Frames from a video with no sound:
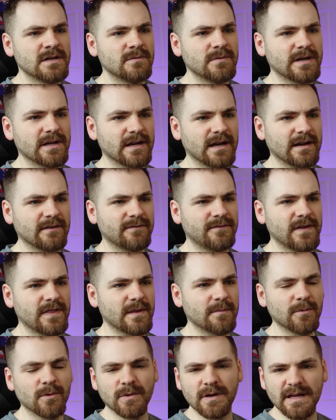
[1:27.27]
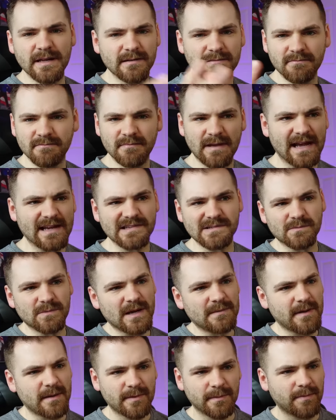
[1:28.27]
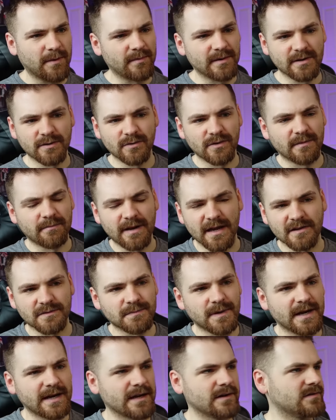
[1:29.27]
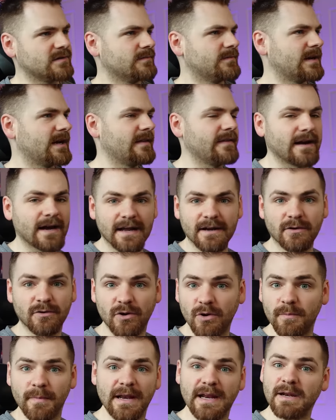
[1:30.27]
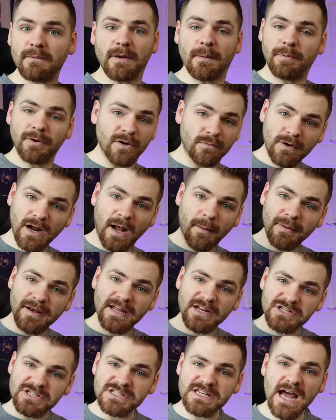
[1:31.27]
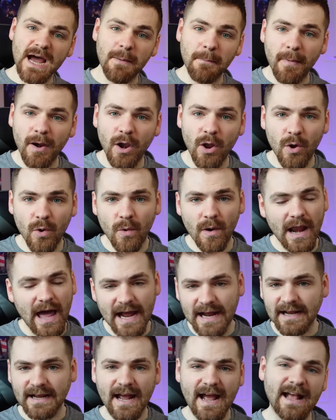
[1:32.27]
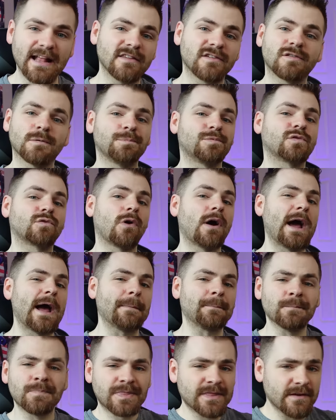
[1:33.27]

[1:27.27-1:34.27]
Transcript: we can like fit them all in as and when. Maybe probably do them next Monday or something like that. I don't know. But anyway, put your recommendations down below. Like and subscribe.